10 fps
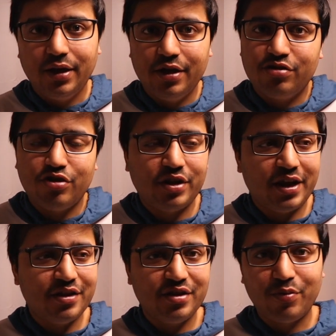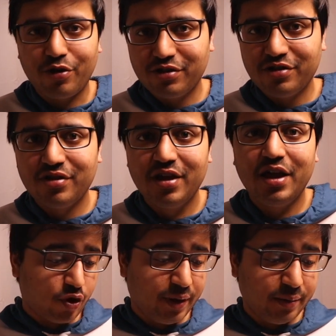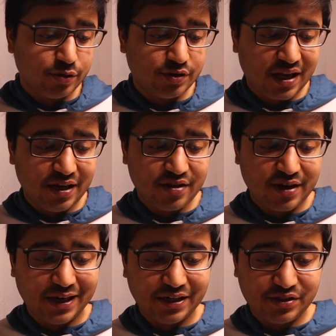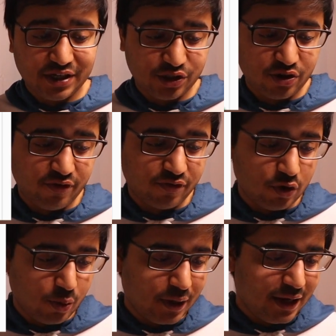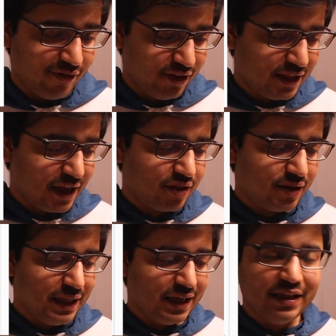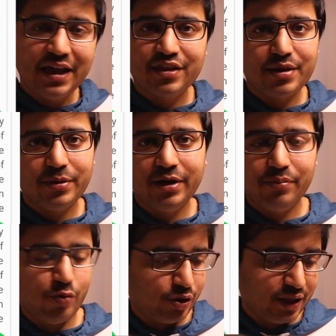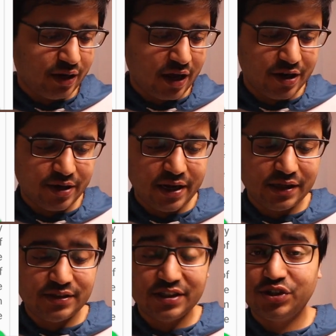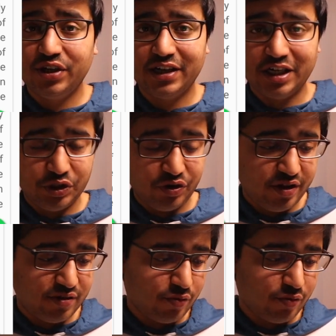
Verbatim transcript: It's not that easy process. Document apostille is an attestation of global level that is legally accepted in more than one hundred sixteen countries,